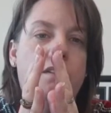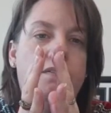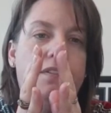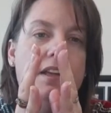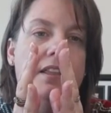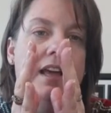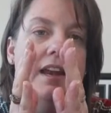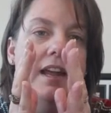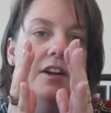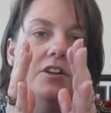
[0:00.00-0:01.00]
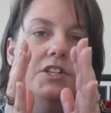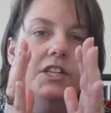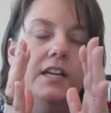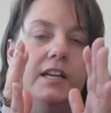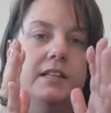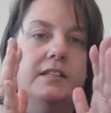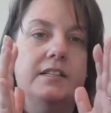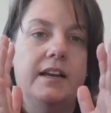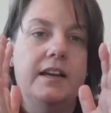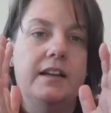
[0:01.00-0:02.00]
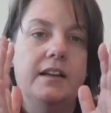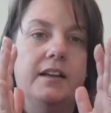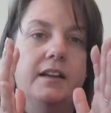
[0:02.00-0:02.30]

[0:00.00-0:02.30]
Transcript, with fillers: Feel that energy inside.